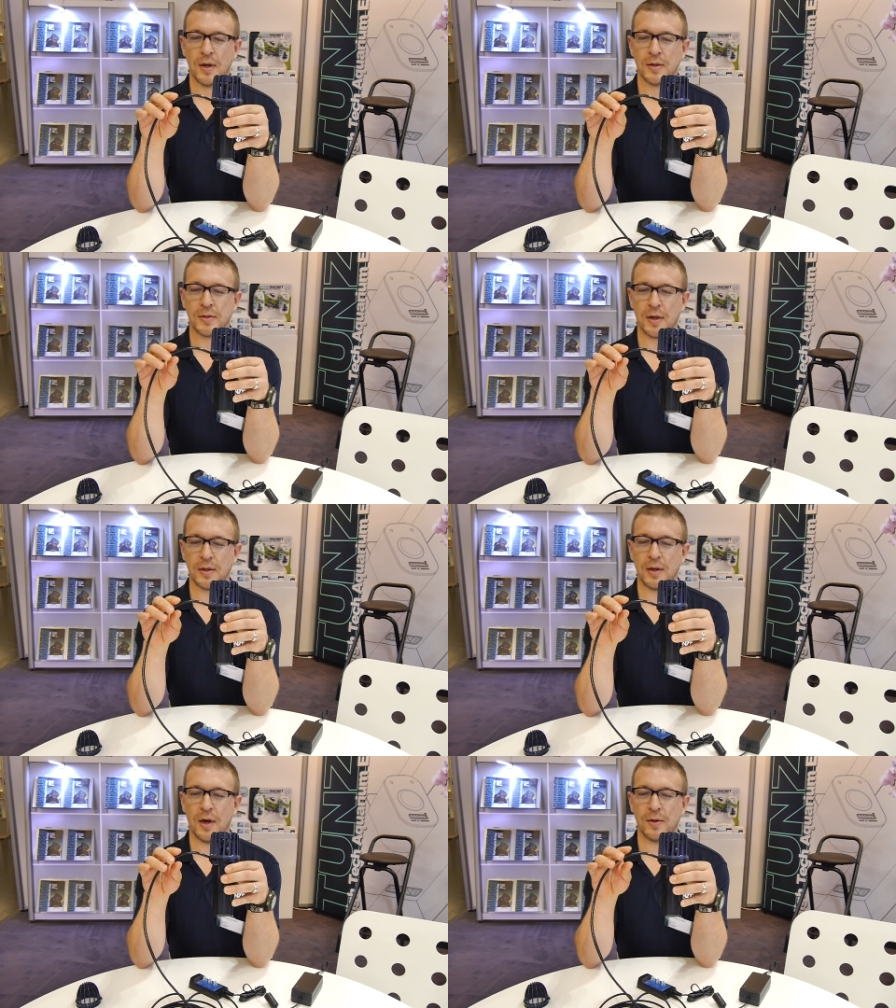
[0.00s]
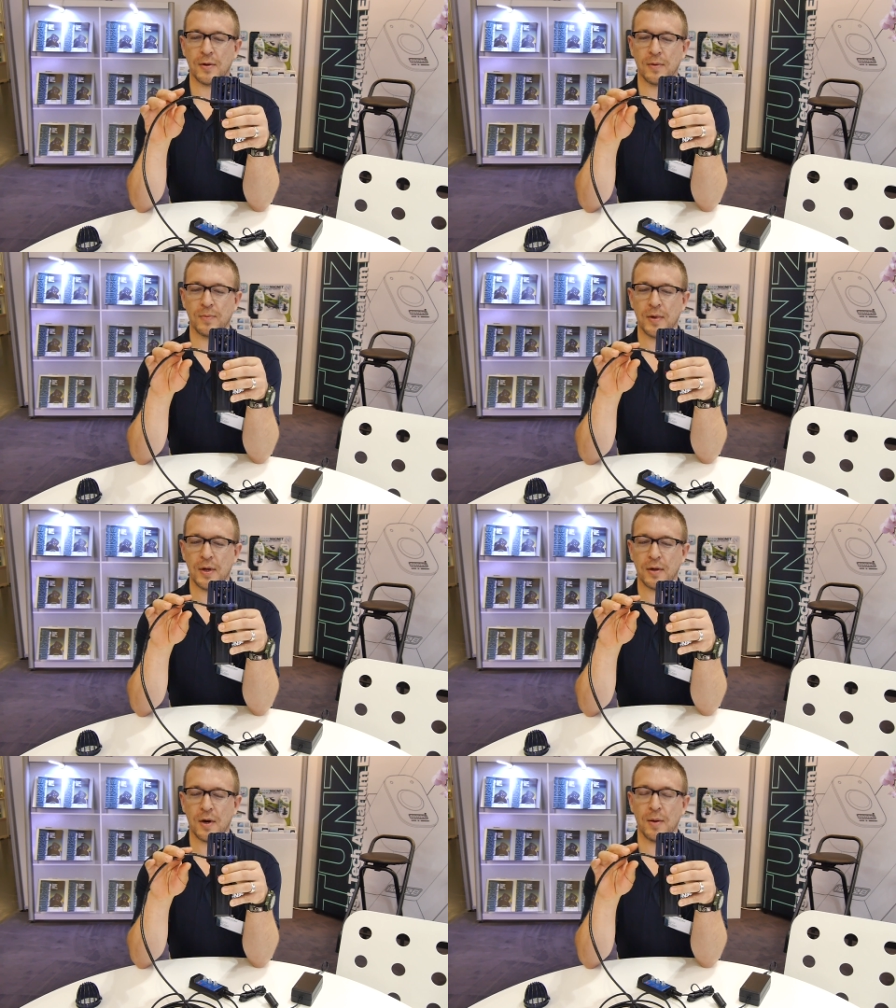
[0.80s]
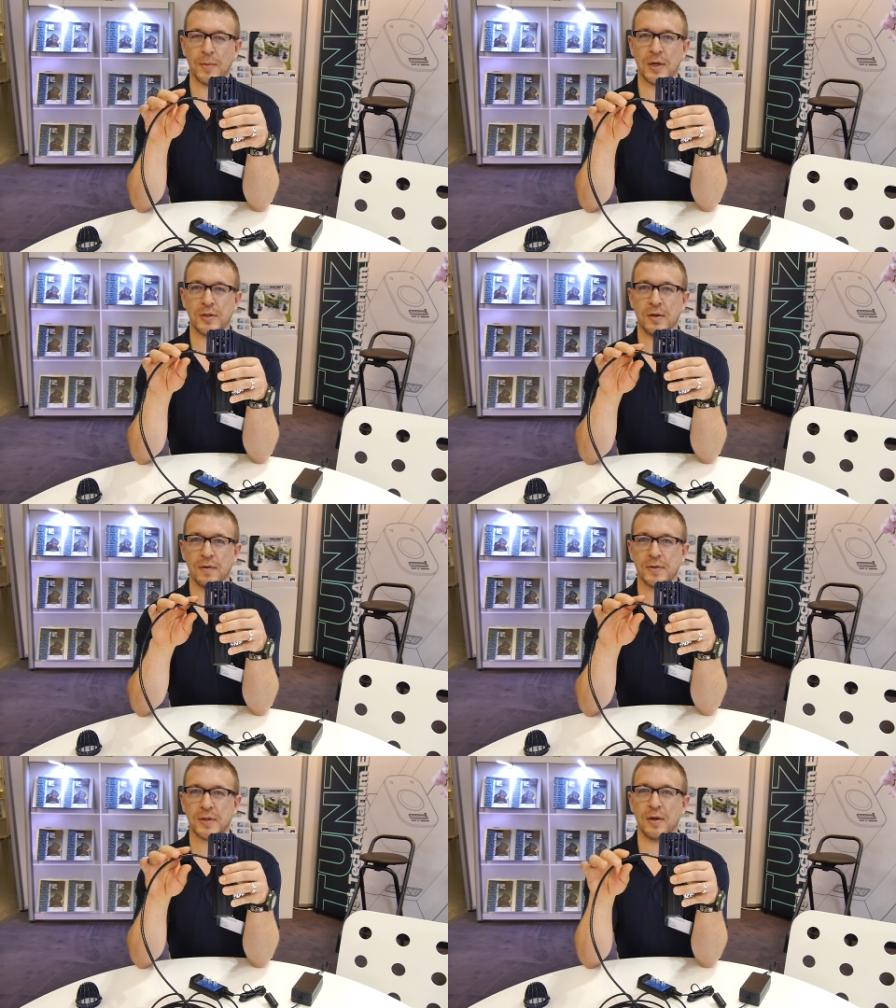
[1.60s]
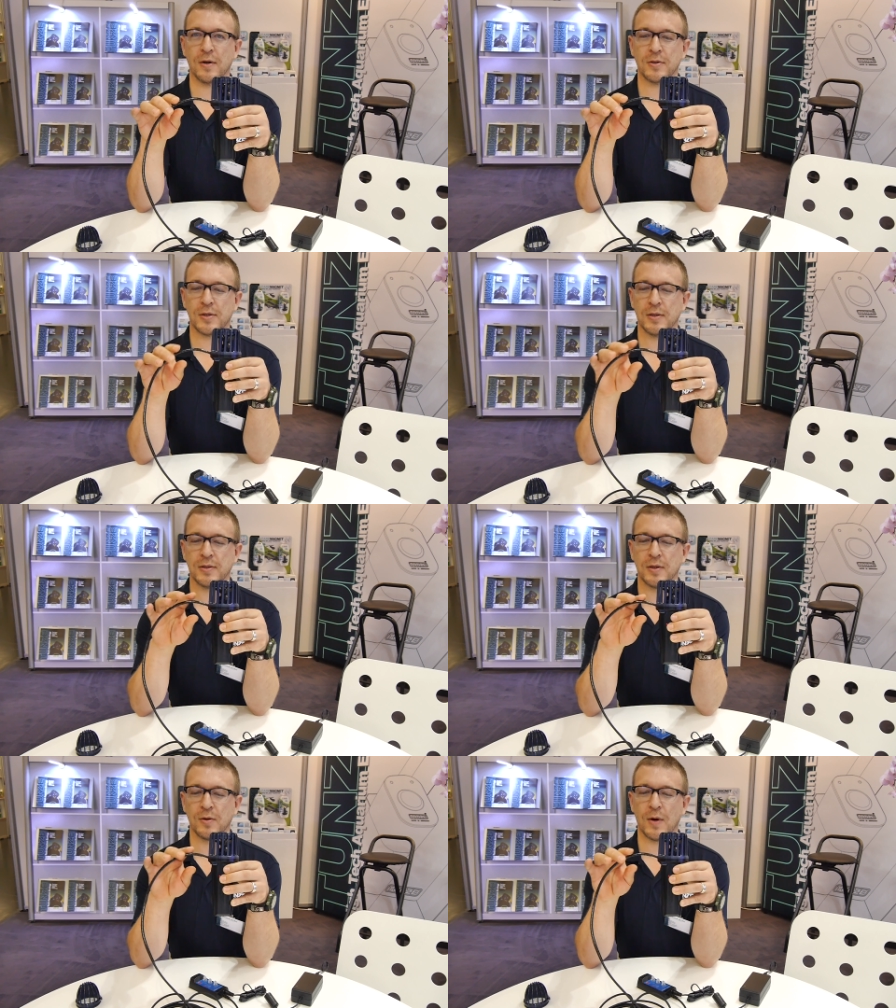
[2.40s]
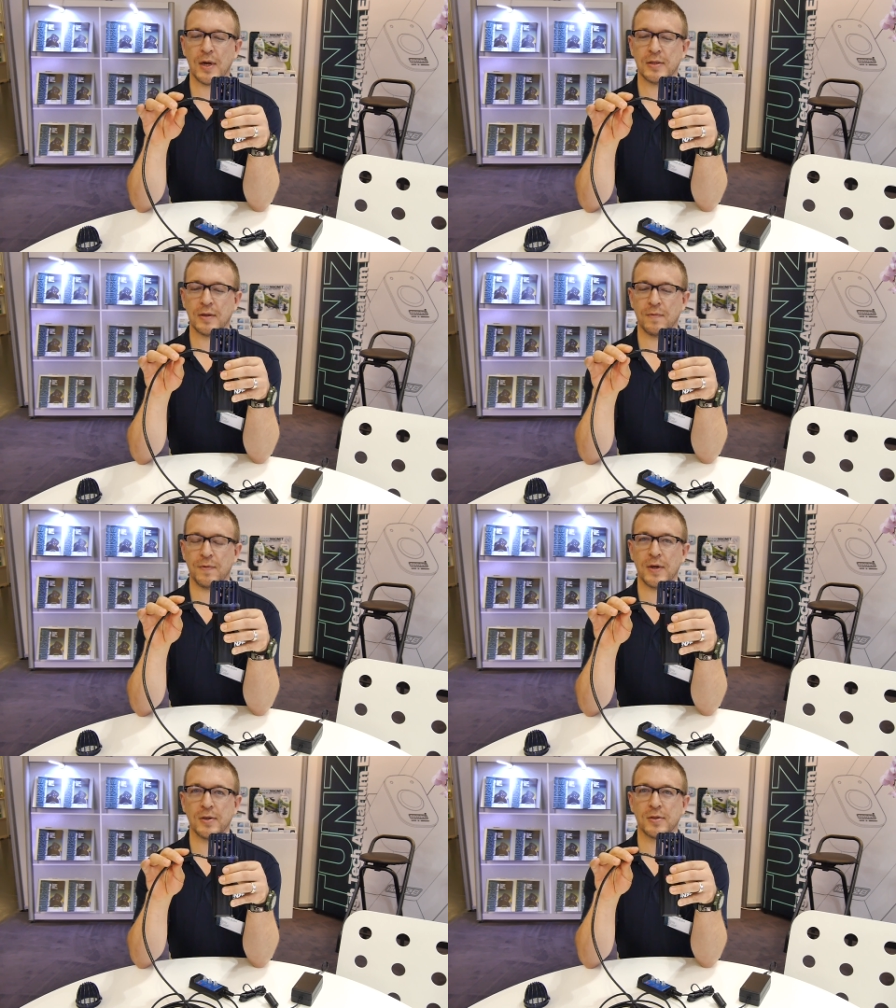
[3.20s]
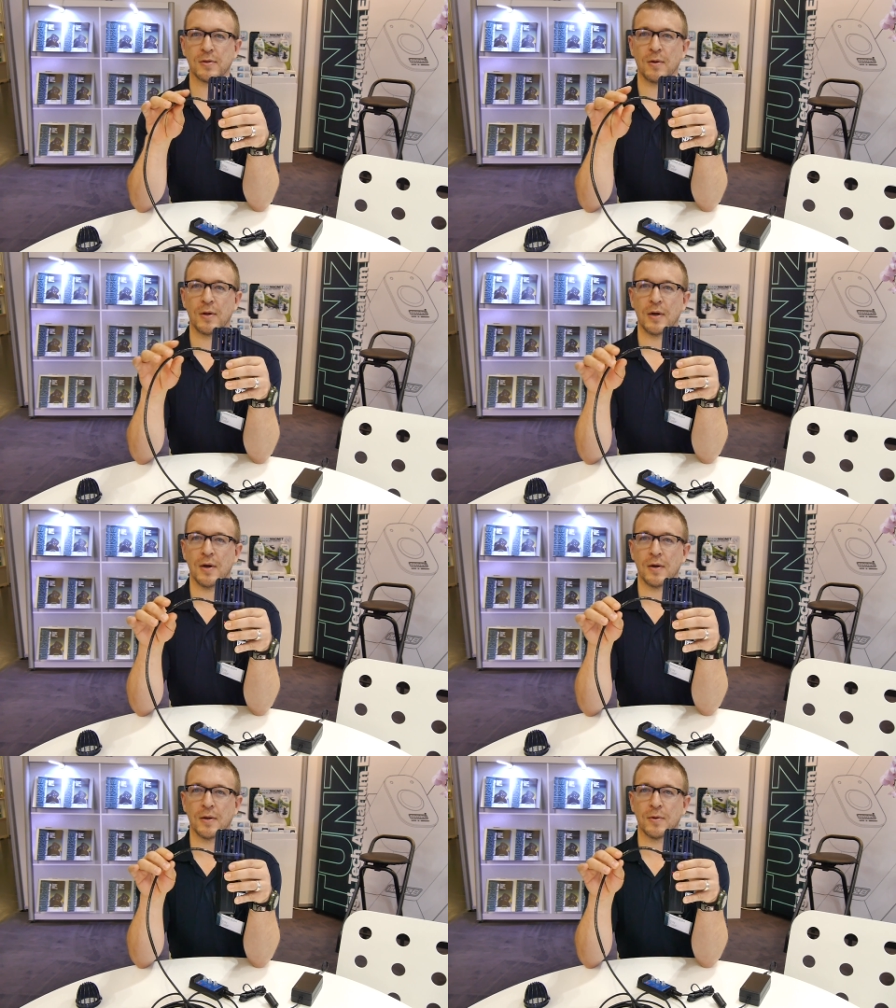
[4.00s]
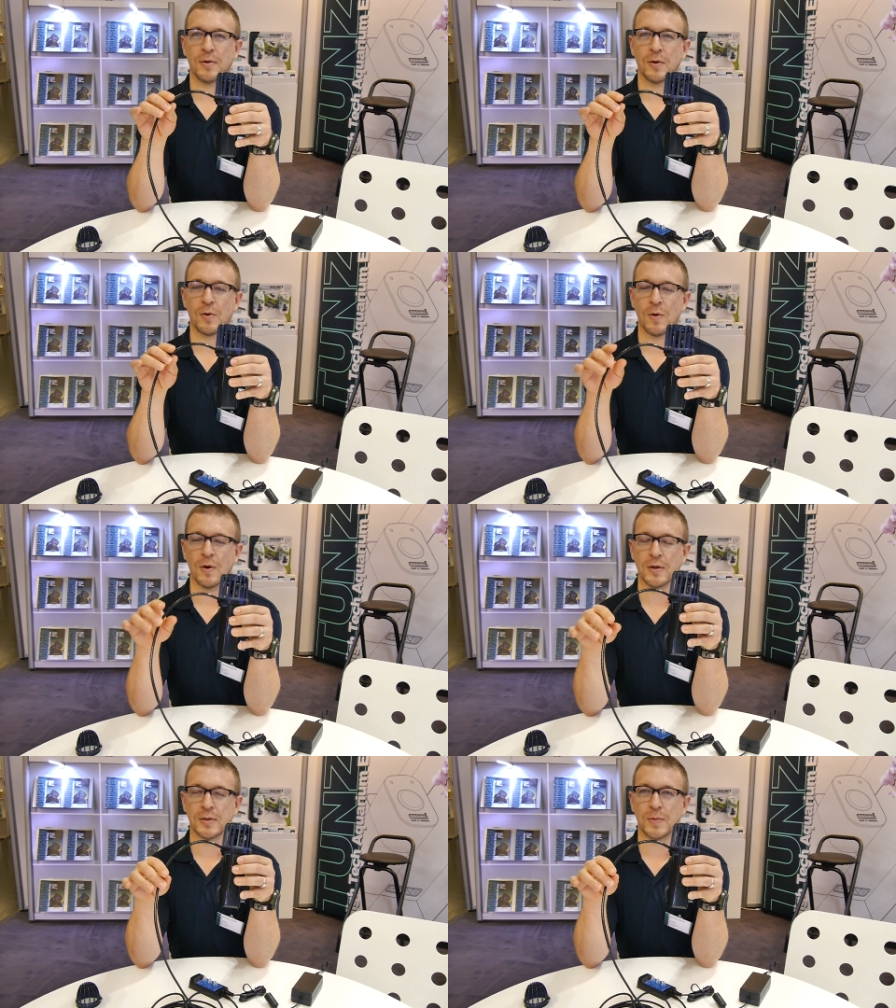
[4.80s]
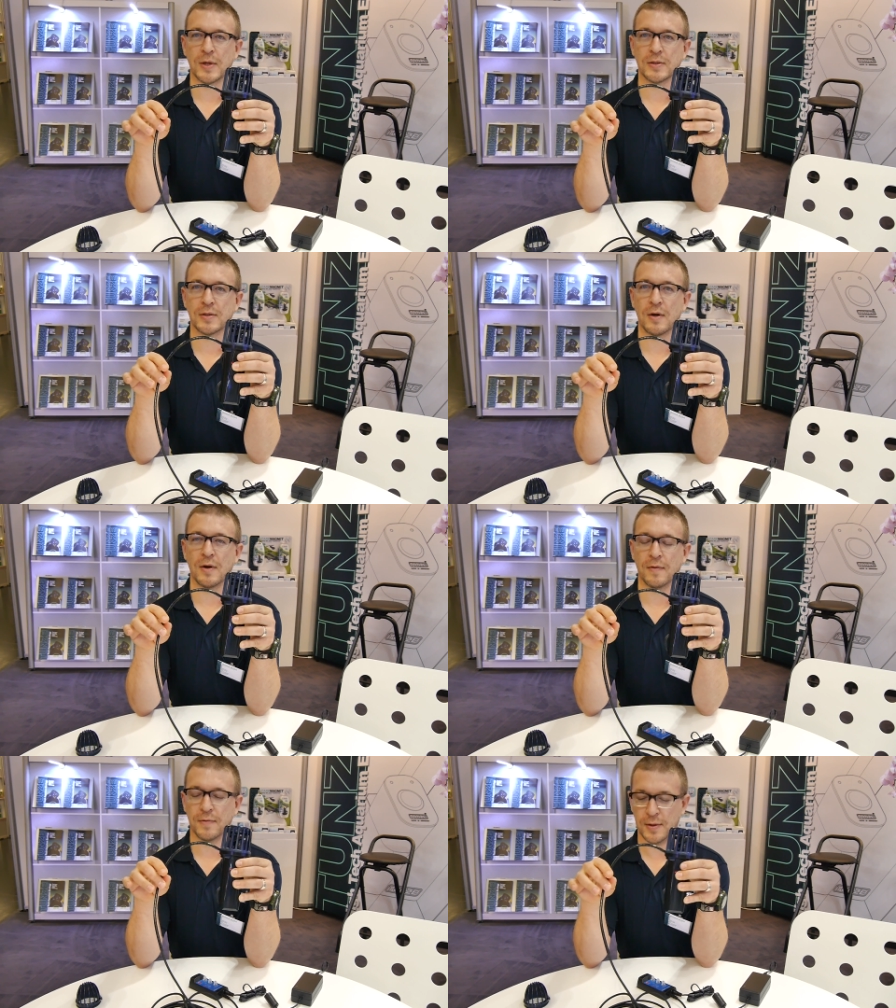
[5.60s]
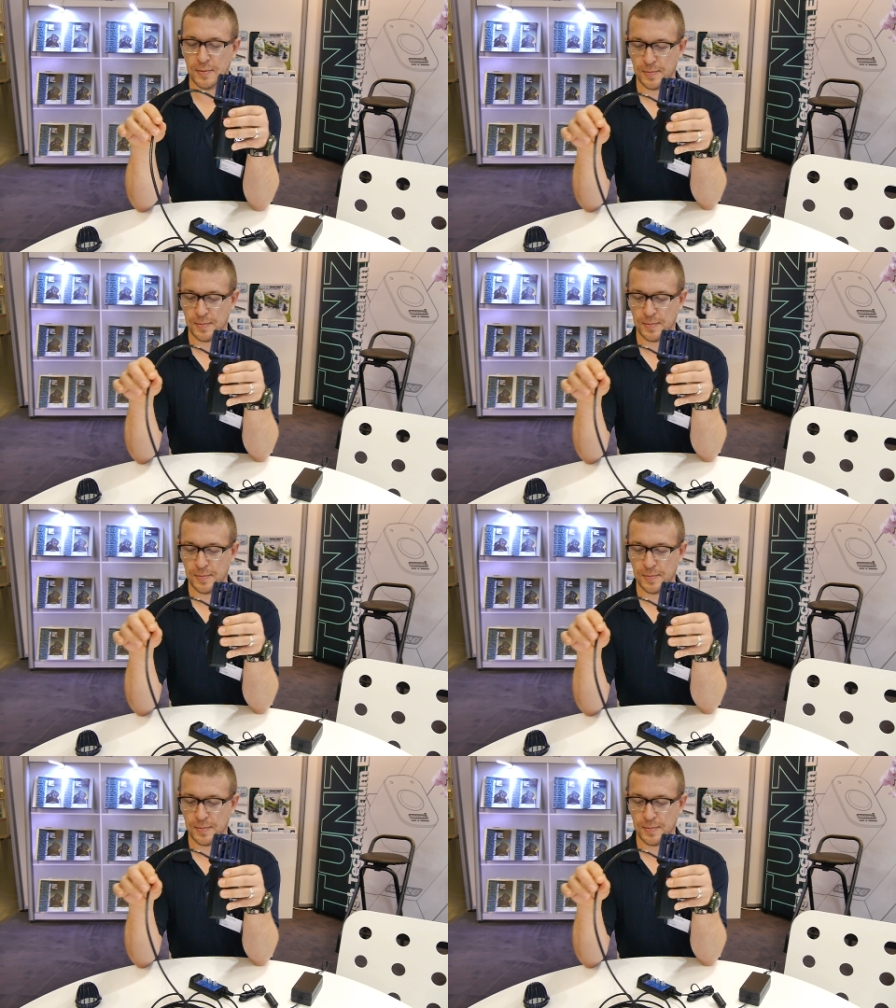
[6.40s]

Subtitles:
so that the other common issue of sea urchins and grazing fish slowly gnawing through the cord has been solved.